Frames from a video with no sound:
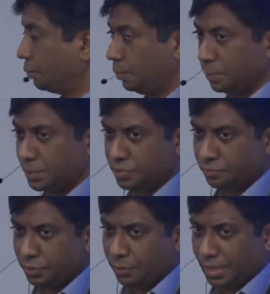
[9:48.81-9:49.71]
We would
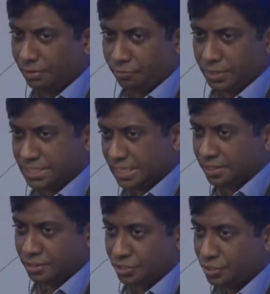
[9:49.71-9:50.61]
review every
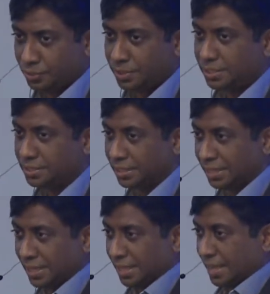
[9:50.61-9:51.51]
single student
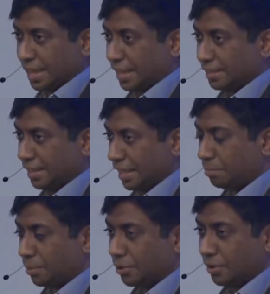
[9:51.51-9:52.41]
and their
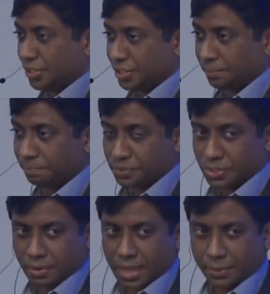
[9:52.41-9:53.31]
progression.
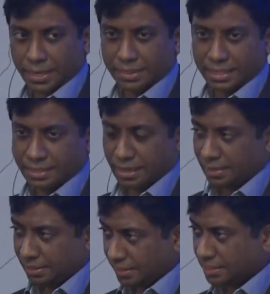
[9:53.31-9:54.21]
So how had they
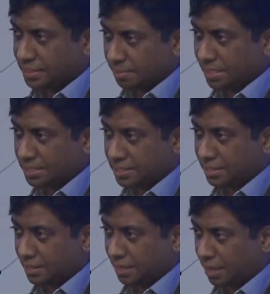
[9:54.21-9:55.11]
done in this
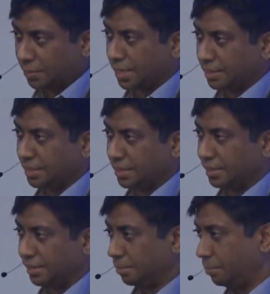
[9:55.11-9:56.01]
semester? How had they
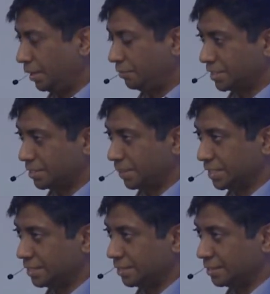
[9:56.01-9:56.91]
done in the previous
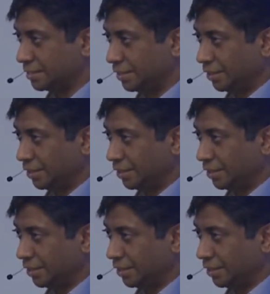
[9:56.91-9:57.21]
semesters?